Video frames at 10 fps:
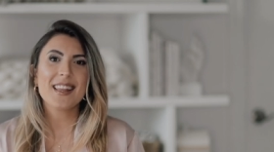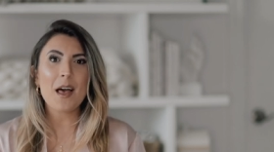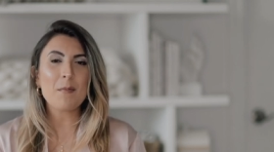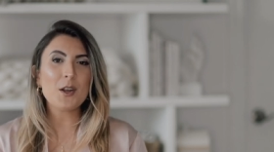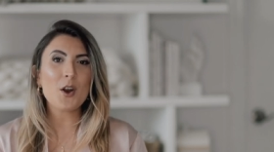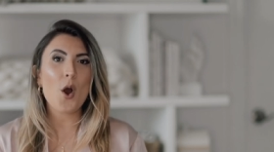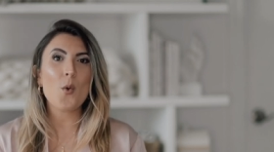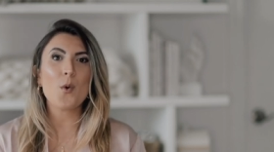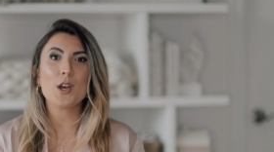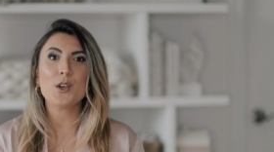Let me
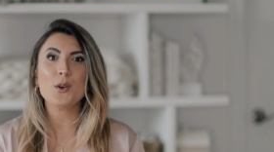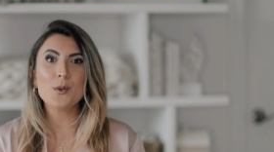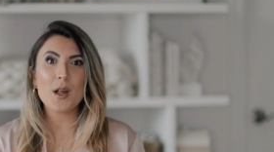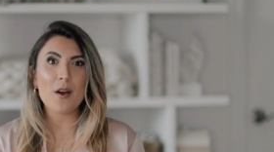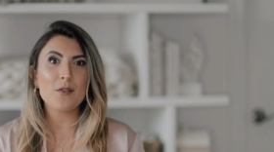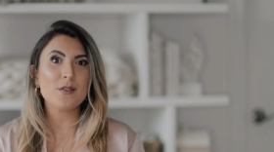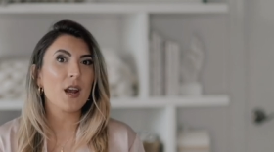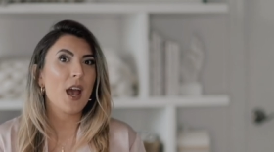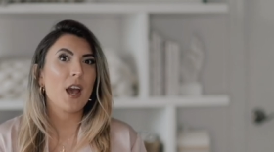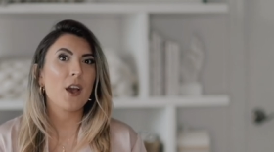know what you loved
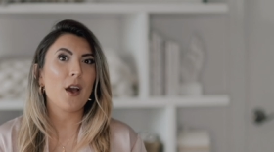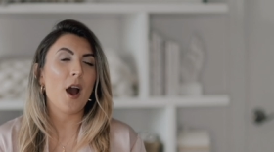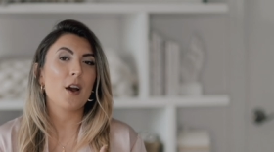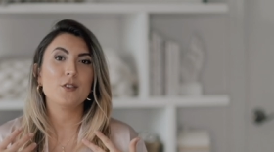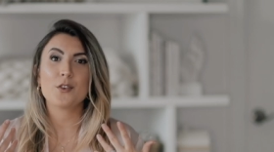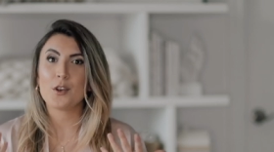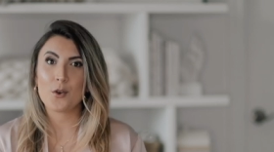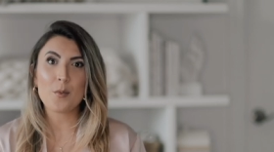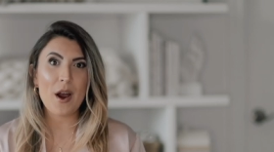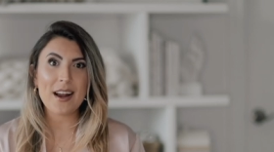uh, during
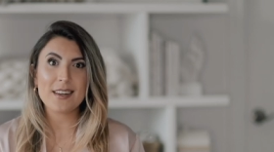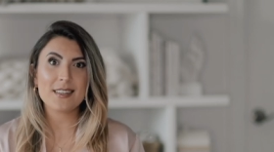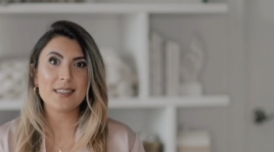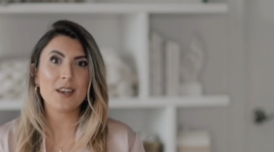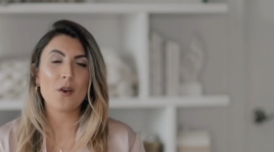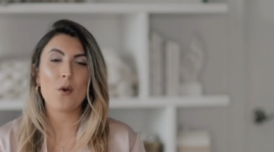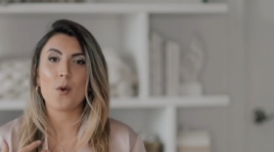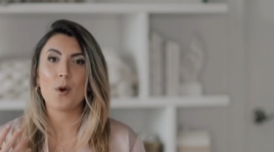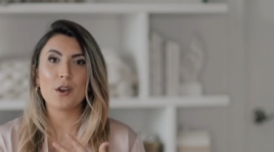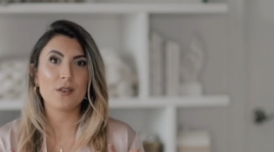your pregnancy
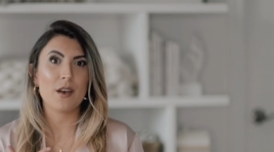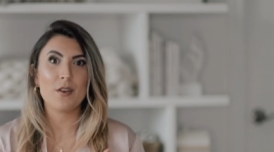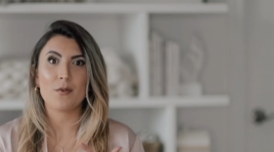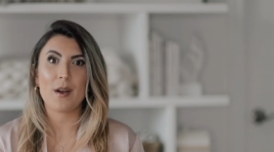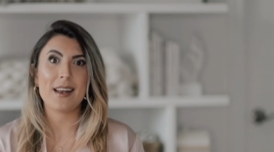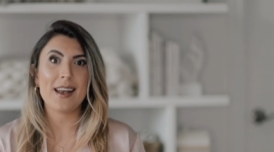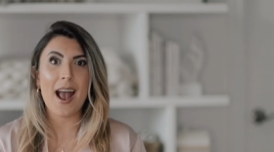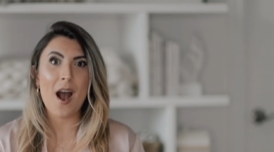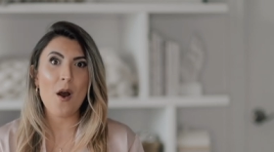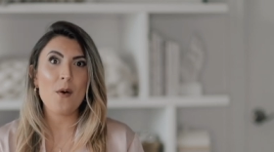or what you're loving right
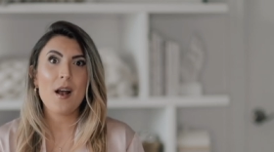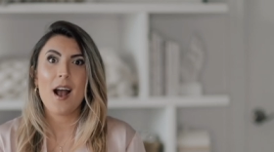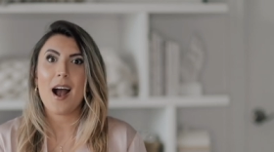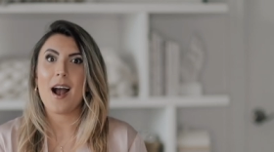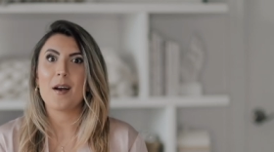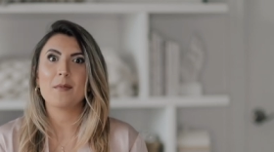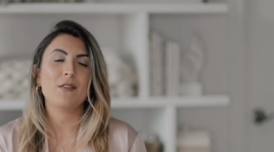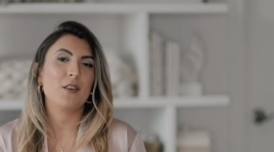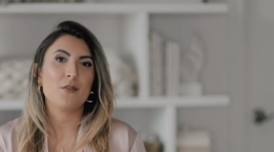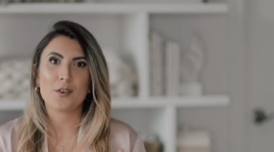now, um,
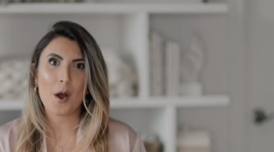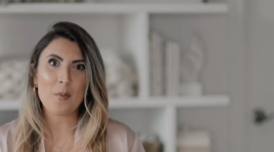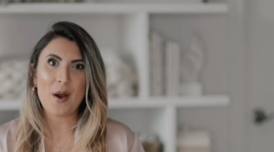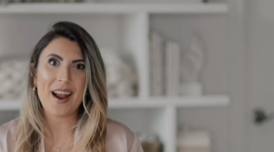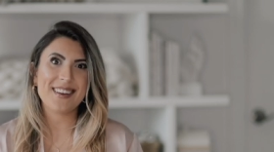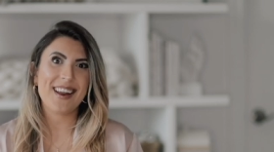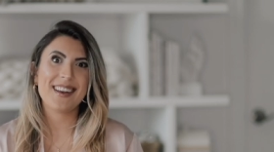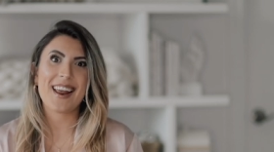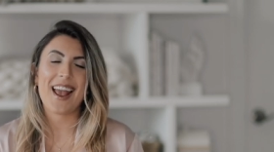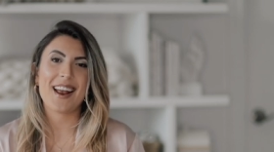even if you're not pregnant